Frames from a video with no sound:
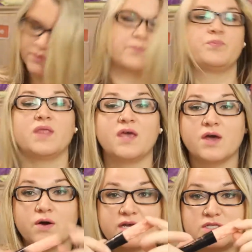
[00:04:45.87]
Oh,
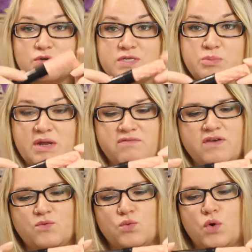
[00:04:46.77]
okay, so it's
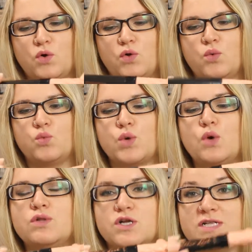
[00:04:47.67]
Benefit Roller